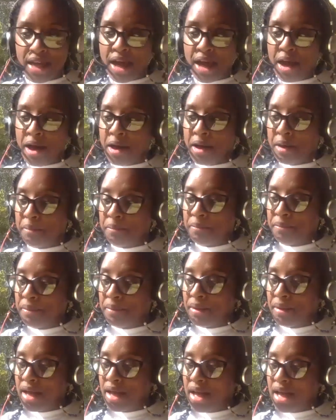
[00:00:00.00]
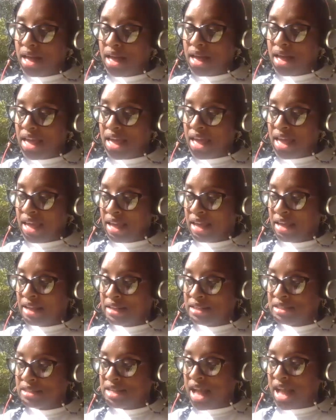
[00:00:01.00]
Um,
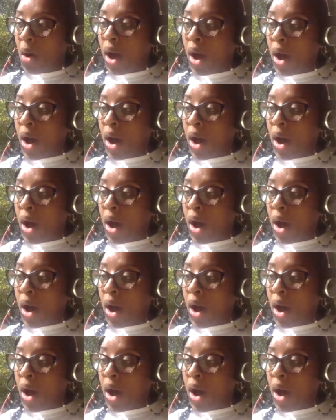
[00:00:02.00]
and I,